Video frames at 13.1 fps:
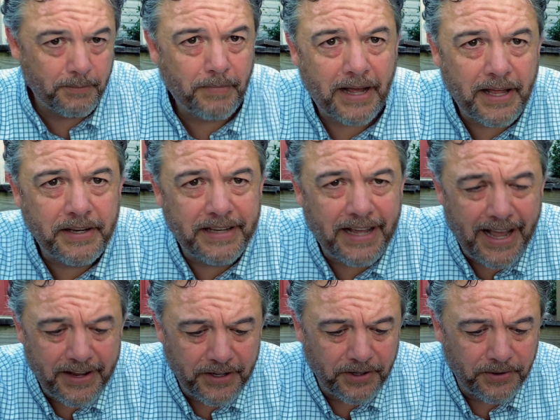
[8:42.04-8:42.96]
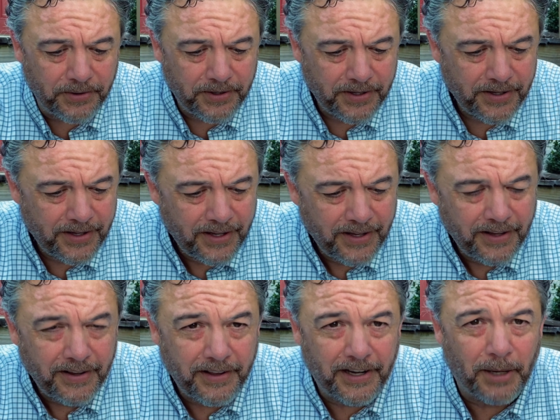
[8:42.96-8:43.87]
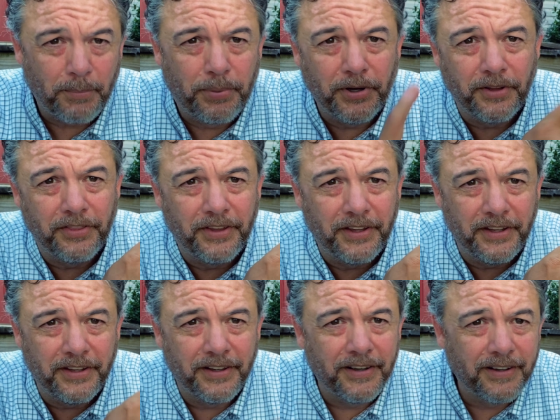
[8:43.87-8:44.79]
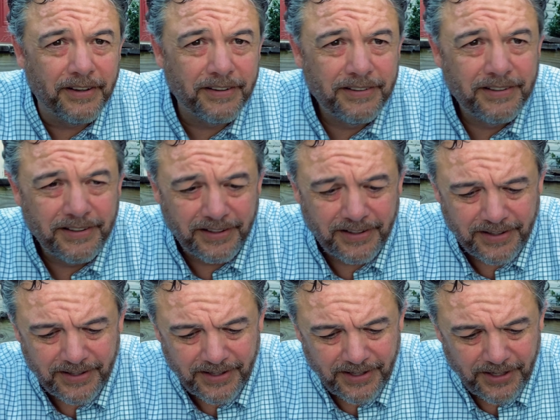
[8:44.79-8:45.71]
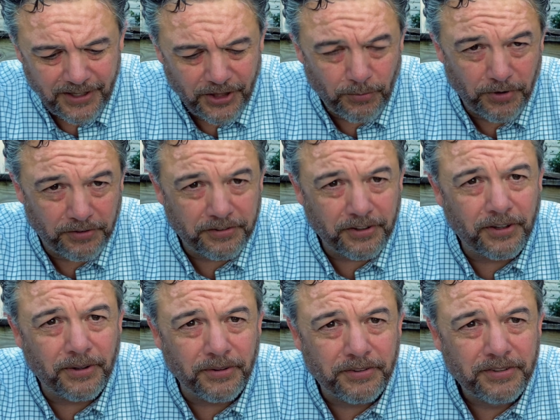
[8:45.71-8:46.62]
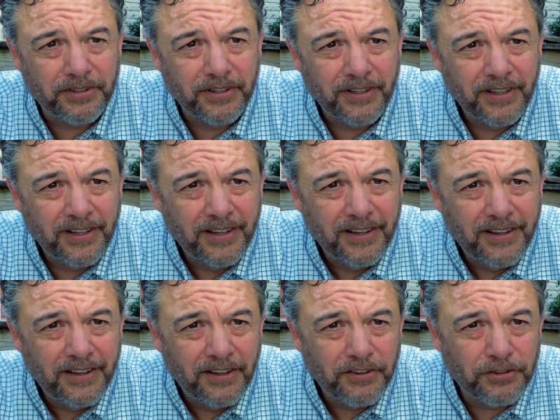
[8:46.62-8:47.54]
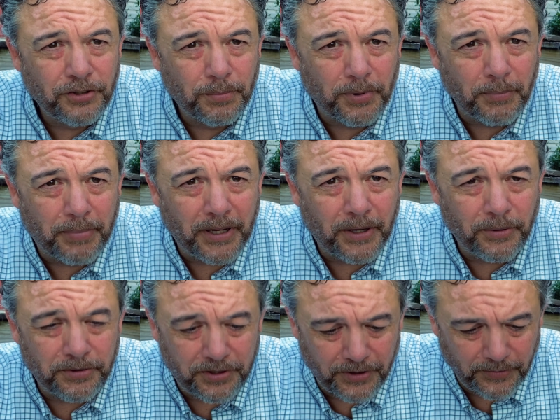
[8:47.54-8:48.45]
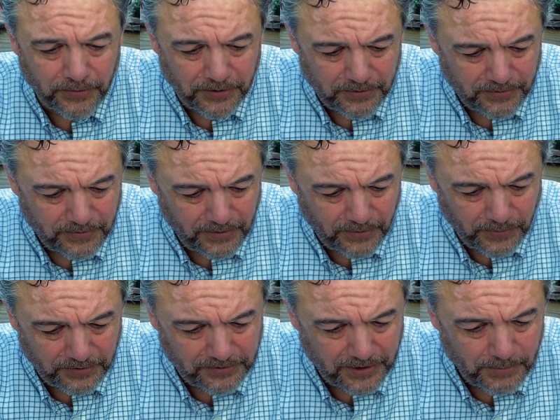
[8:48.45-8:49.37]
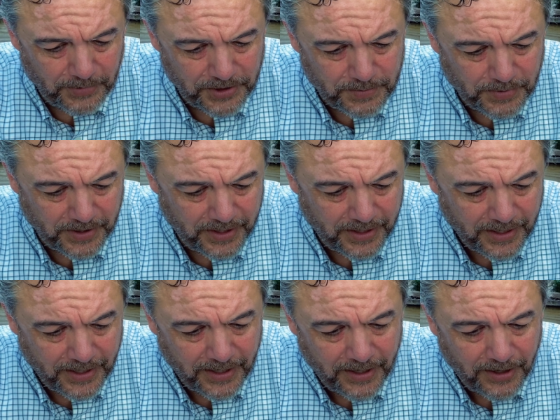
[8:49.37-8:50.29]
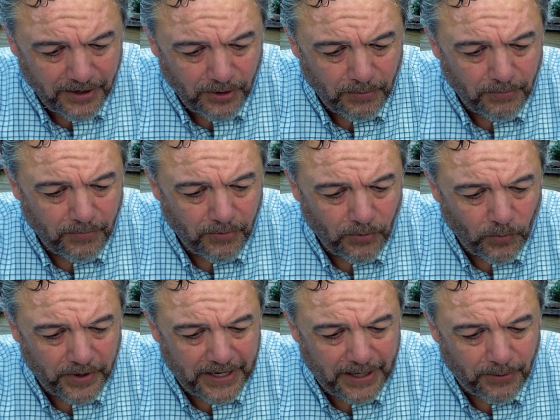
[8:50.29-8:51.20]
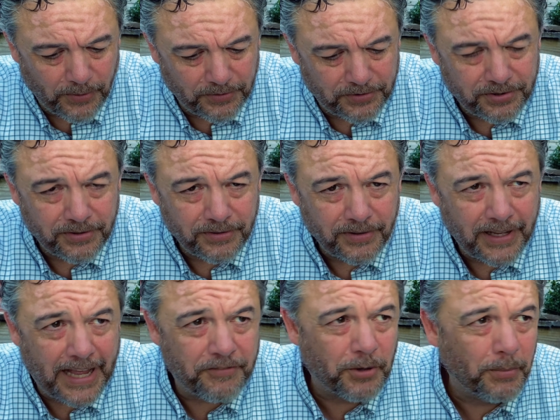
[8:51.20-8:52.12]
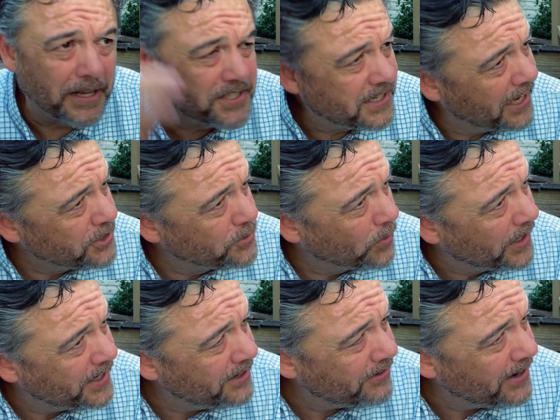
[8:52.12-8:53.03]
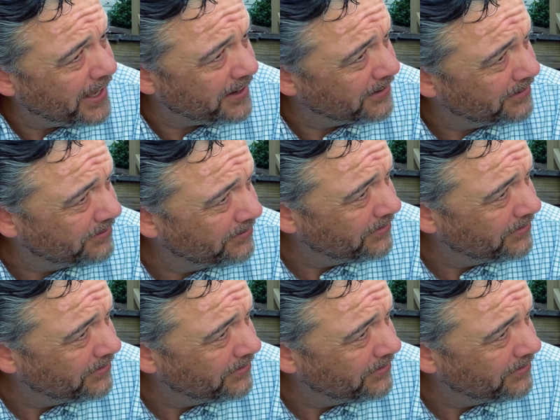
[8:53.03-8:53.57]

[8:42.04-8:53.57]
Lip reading: mine dynoed, and I put the results superimposed here on this image. But when after my stage 1, I never had a